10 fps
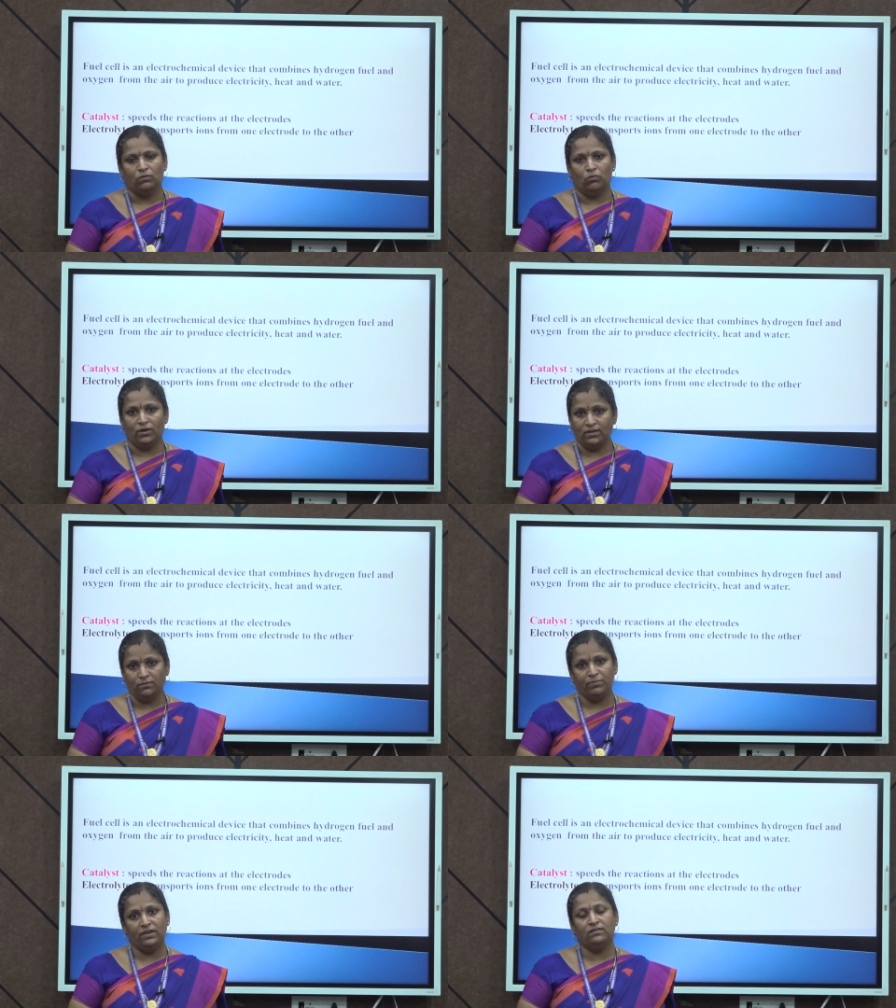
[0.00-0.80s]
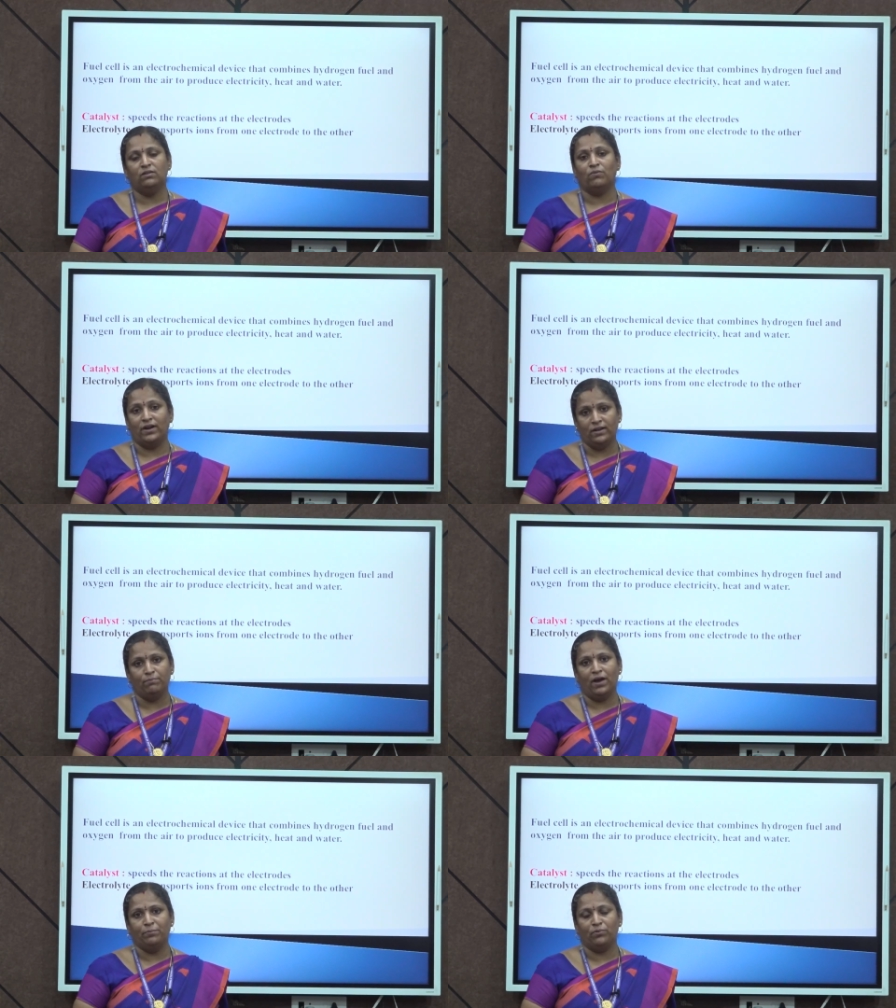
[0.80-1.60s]
Water being the only
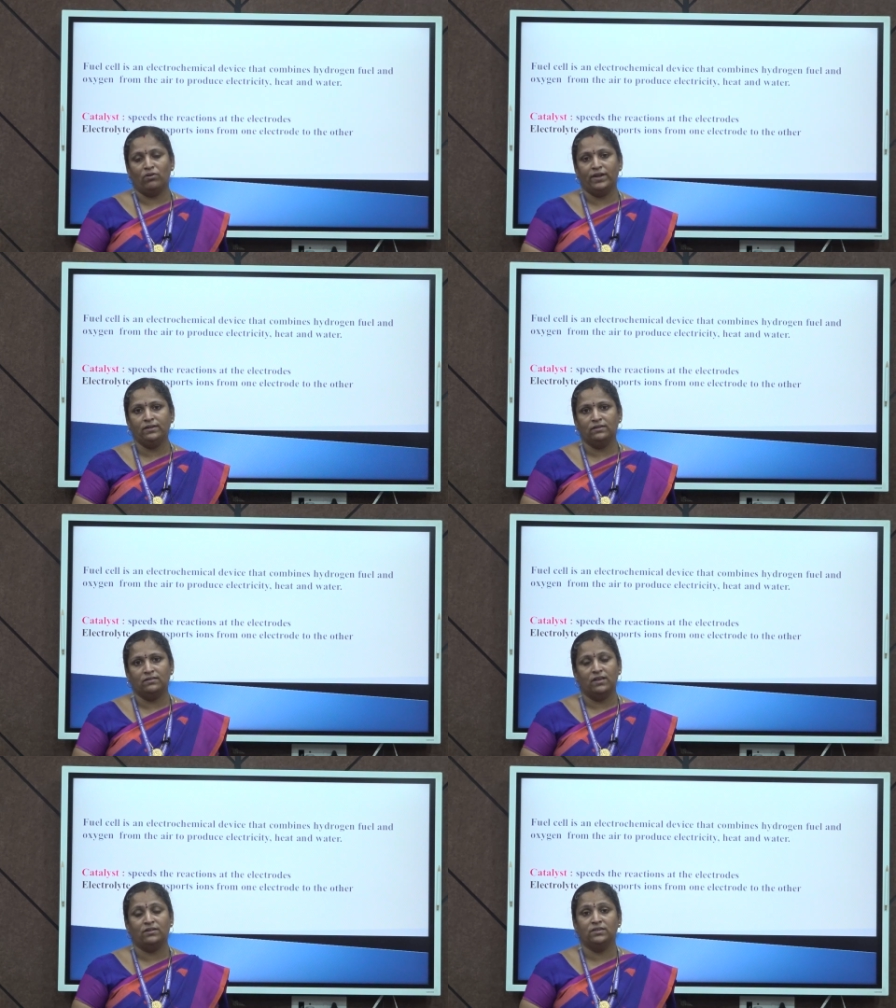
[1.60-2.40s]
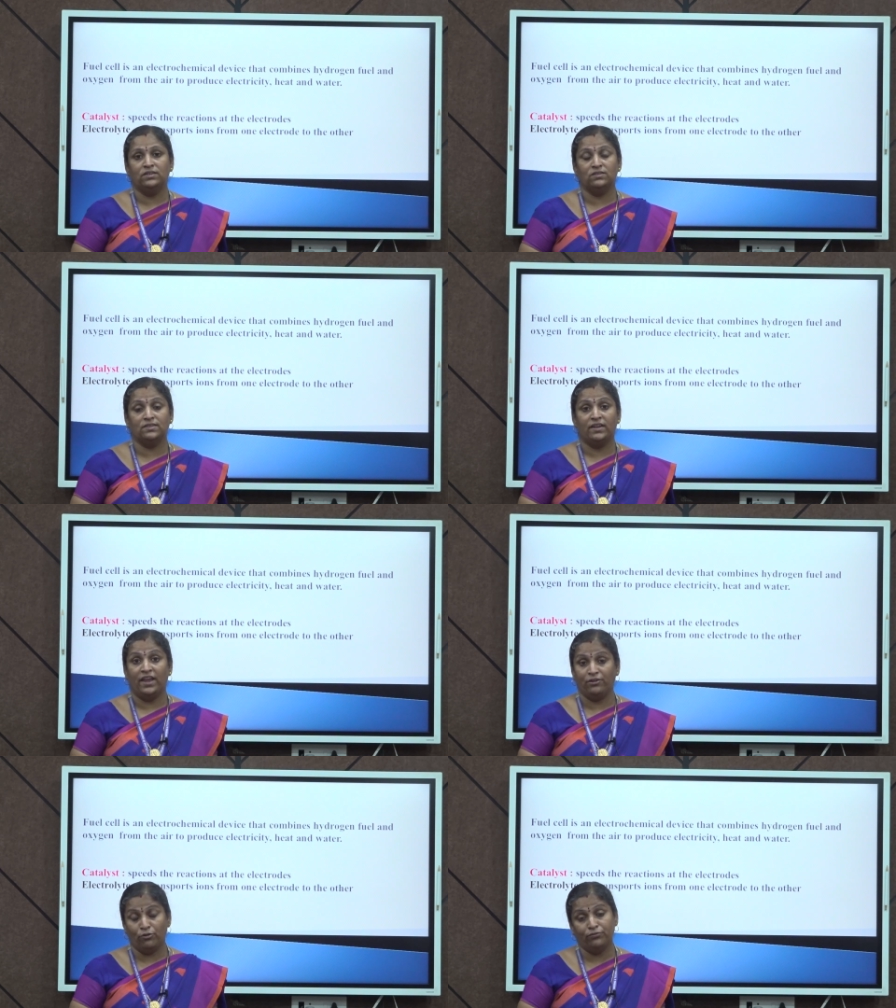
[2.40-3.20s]
byproduct that it is an
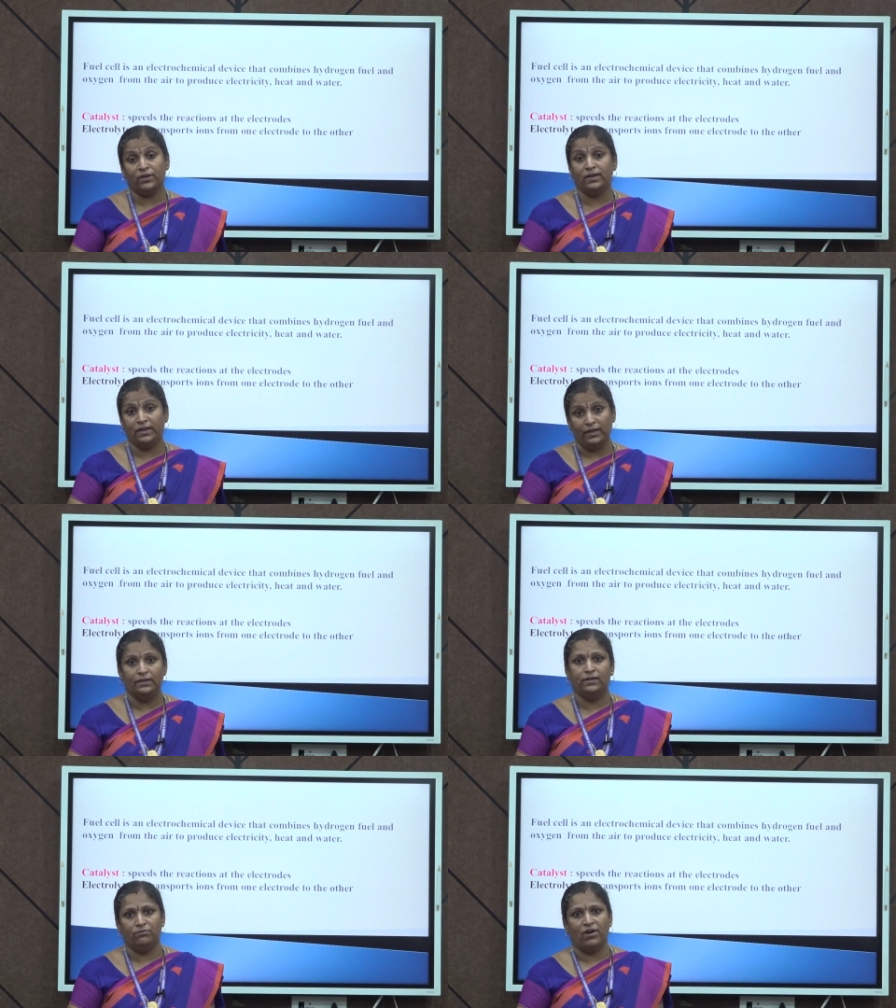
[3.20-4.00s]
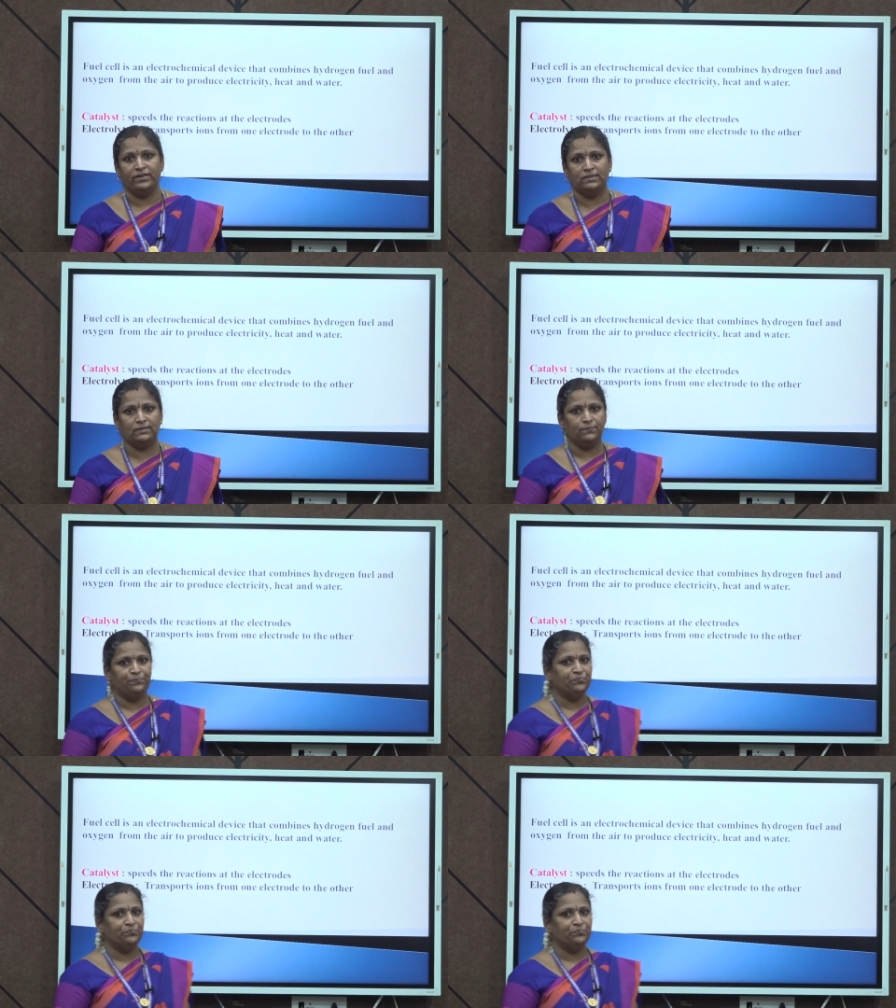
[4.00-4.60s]
eco-friendly device.